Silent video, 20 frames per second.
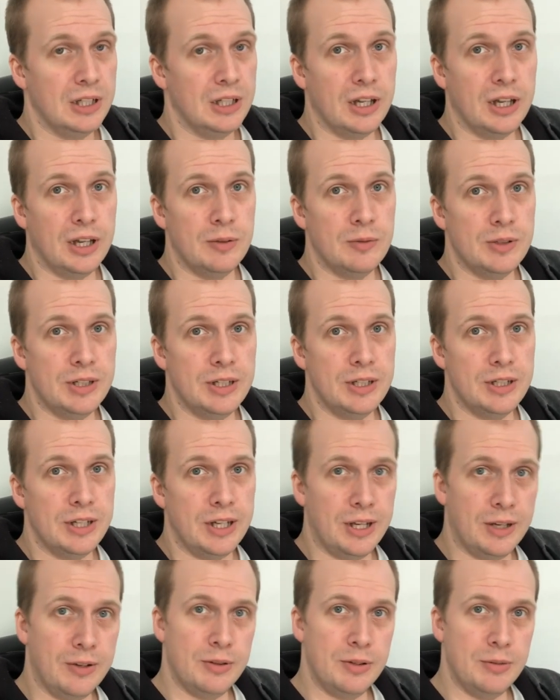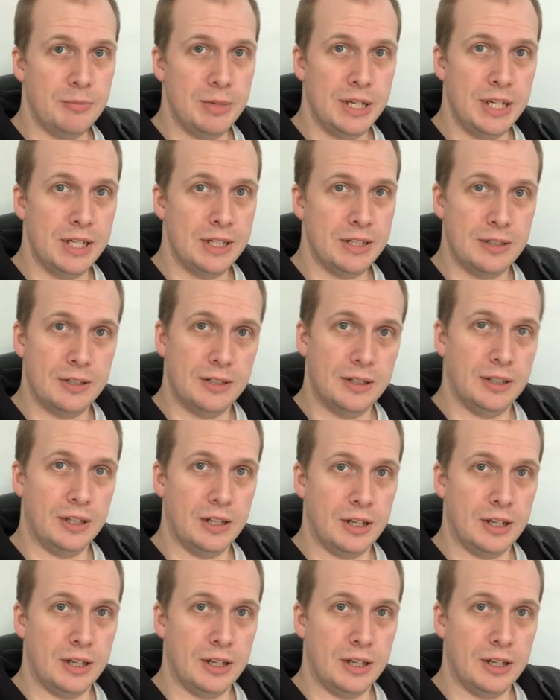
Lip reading: counting down the minutes till